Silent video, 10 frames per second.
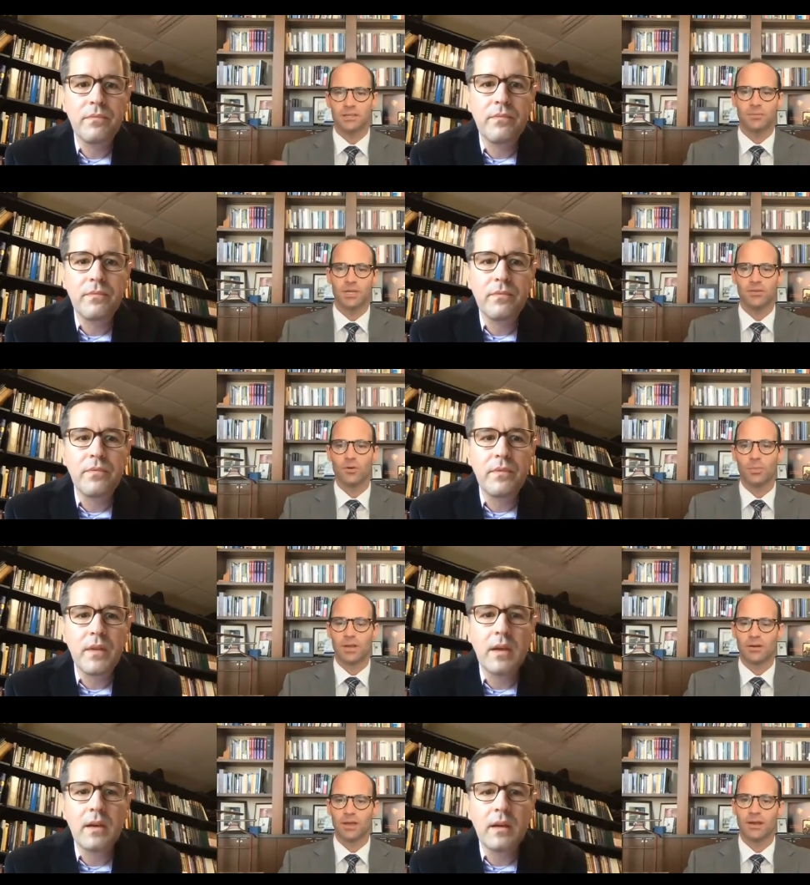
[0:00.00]
Speaker 1: the medieval
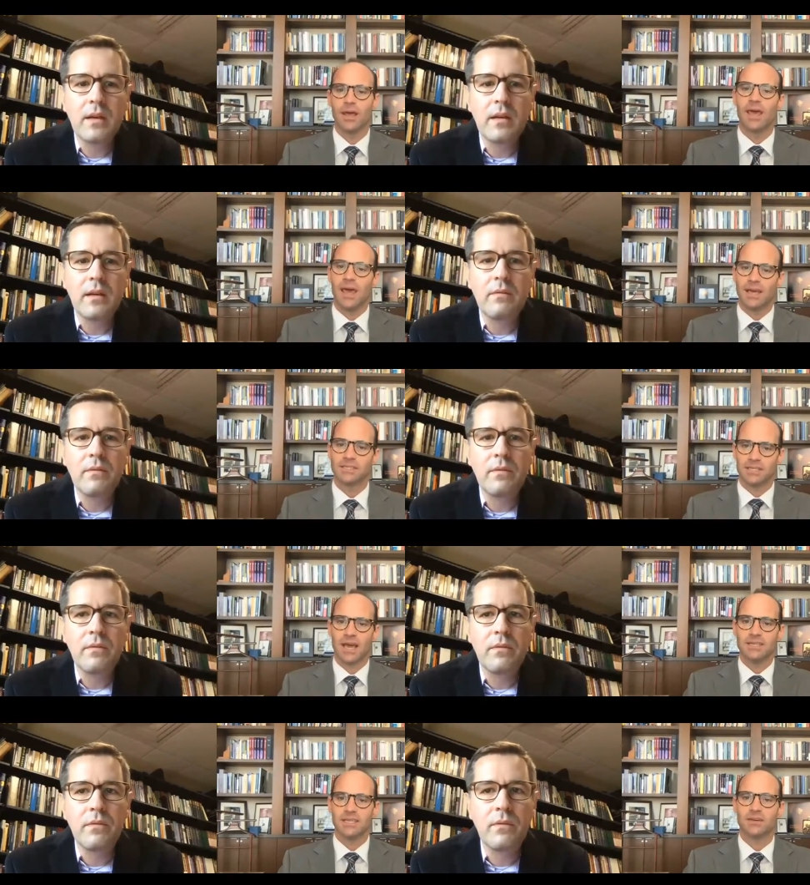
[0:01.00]
period as this
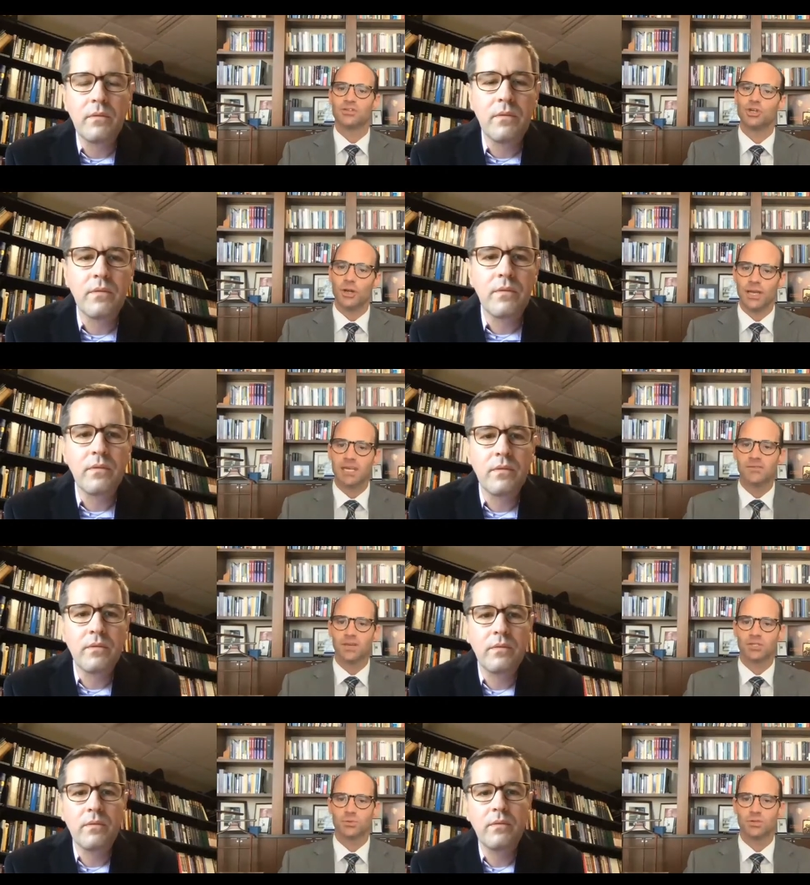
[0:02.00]
idea of should
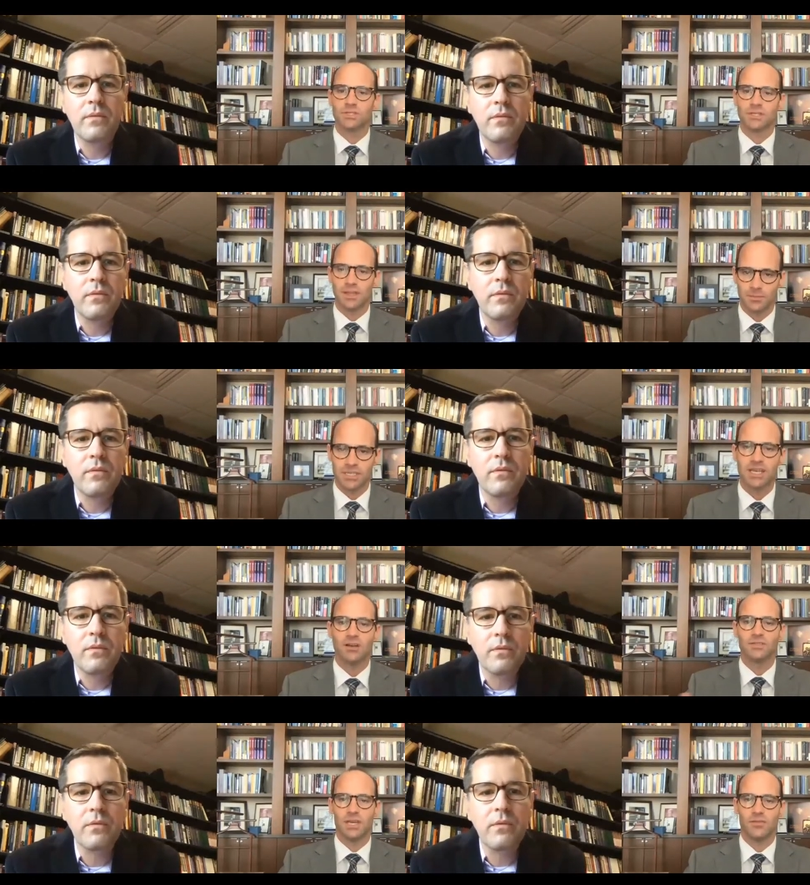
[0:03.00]
individuals
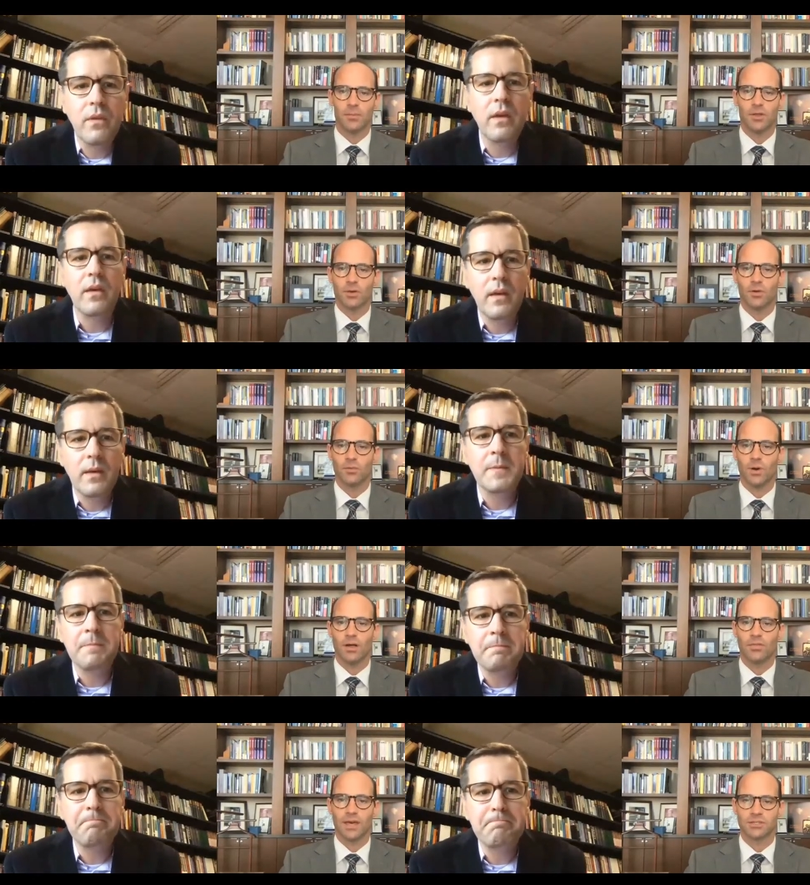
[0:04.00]
themselves give up their own
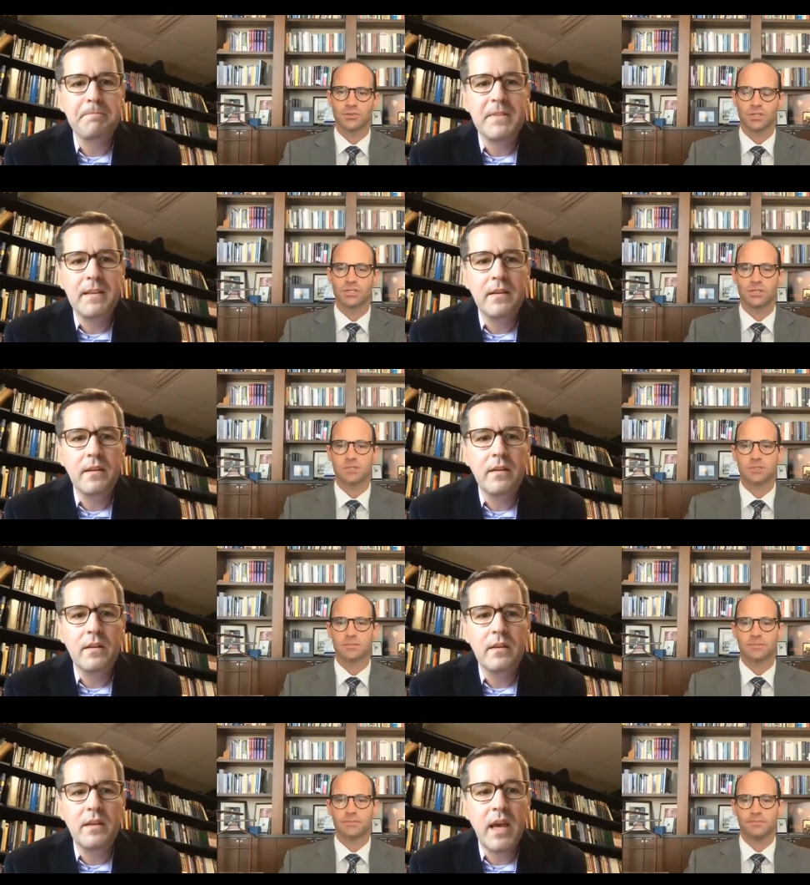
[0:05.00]
wealth as Christians?
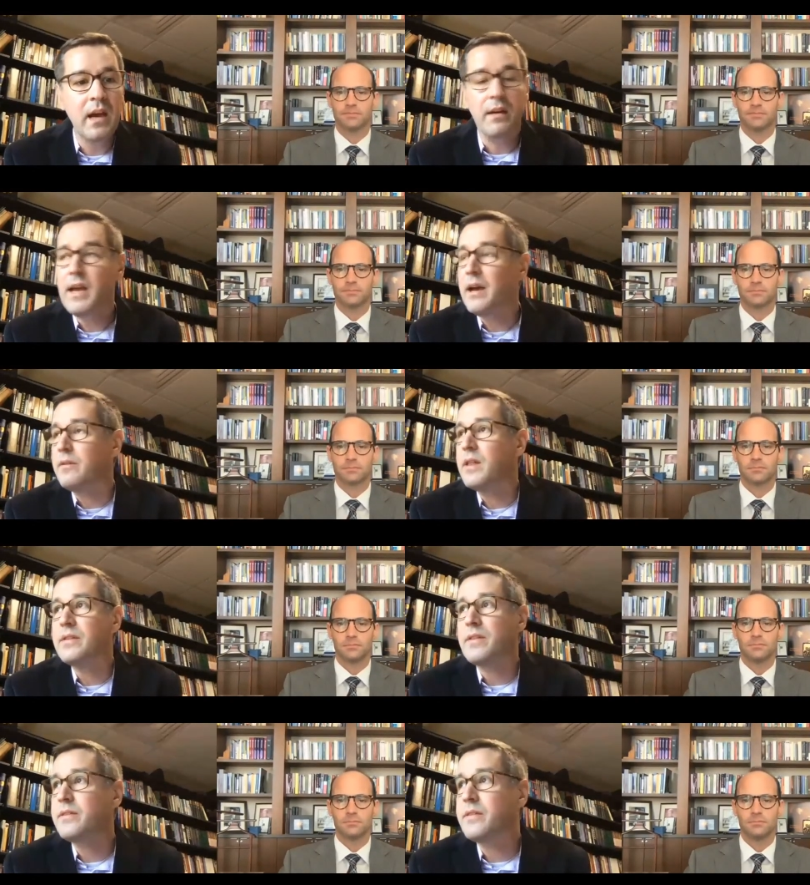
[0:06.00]
Speaker 2: Yeah, yeah,
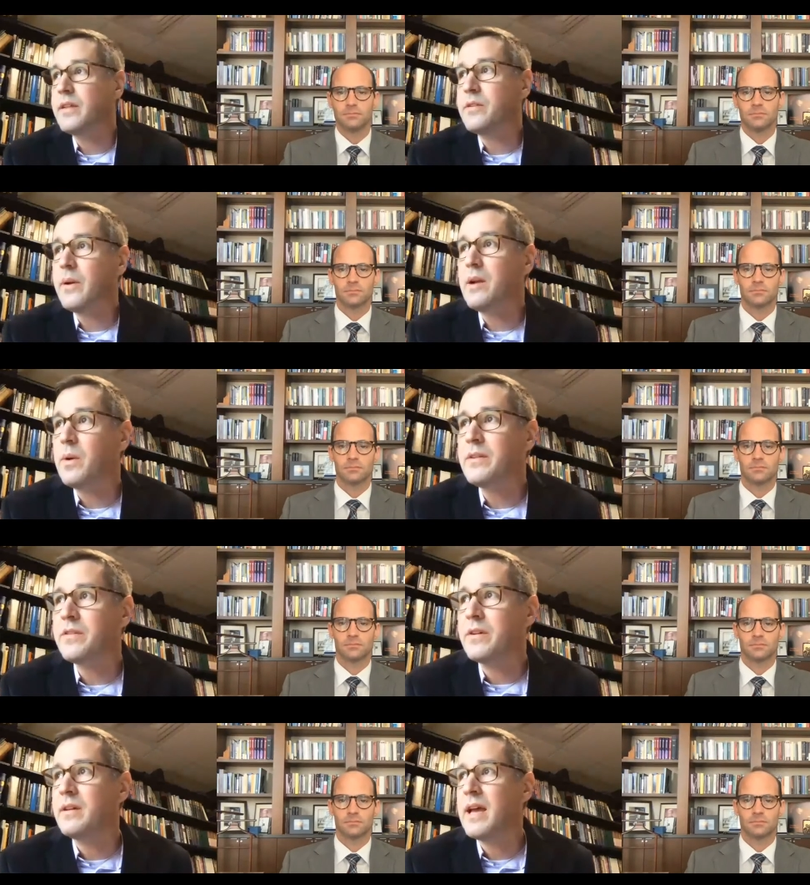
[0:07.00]
that, that's a great
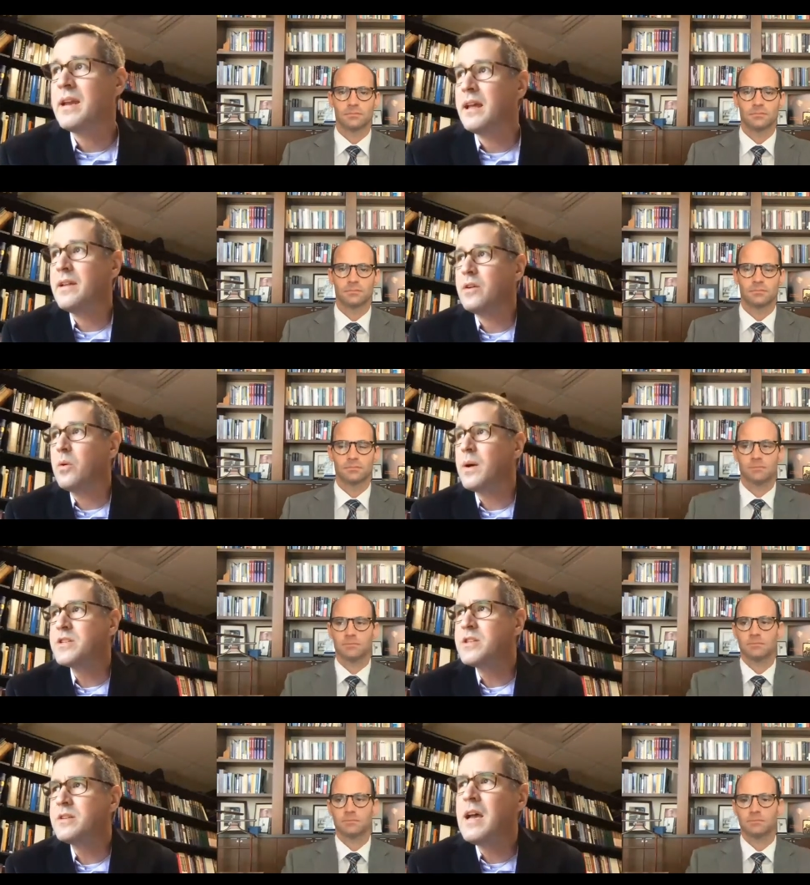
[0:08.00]
question. And, and it's a
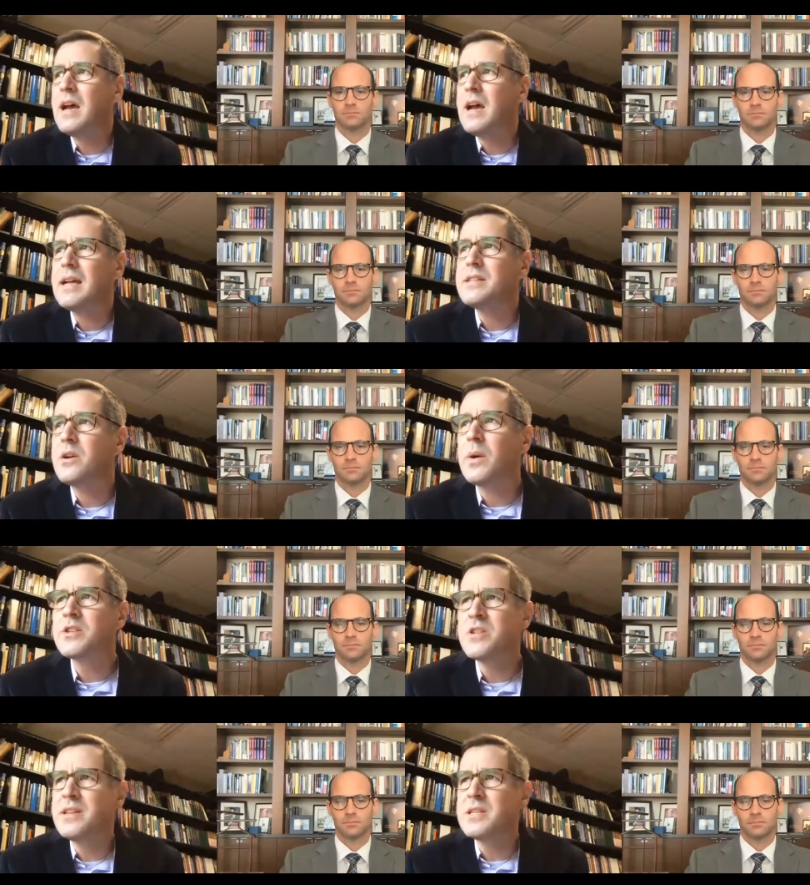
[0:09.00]
question it's a
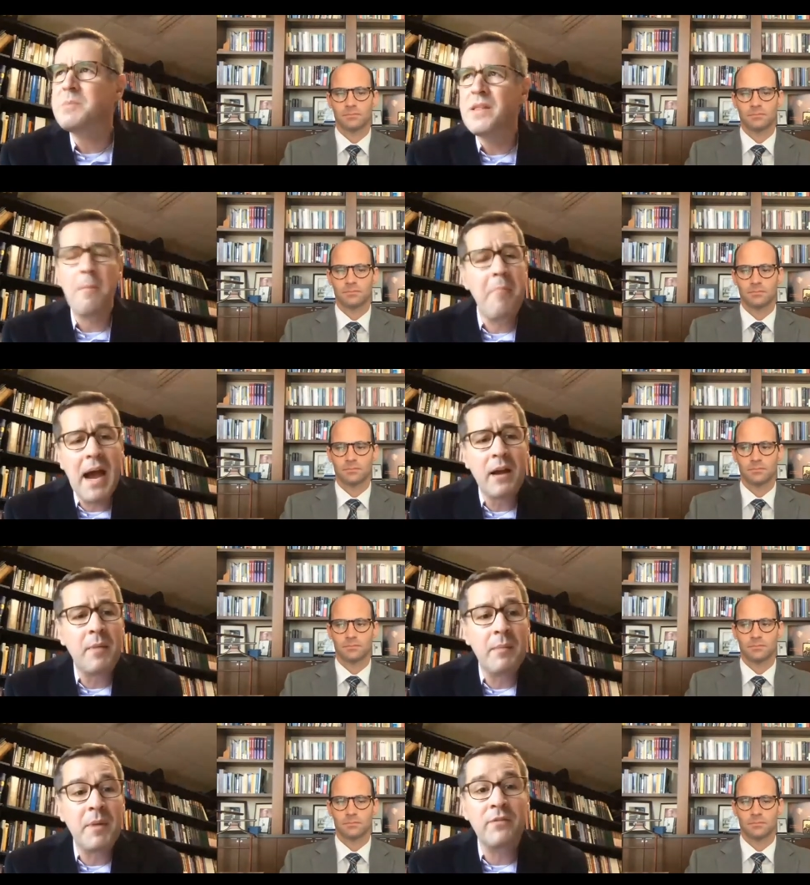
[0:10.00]
question that has been in the
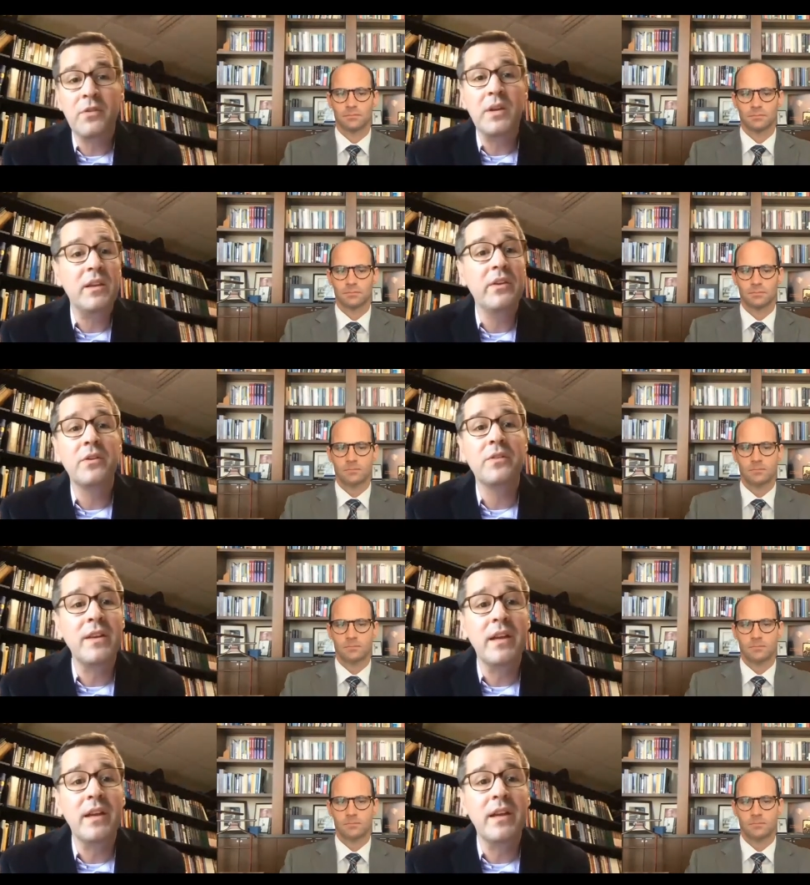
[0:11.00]
back of my mind for years and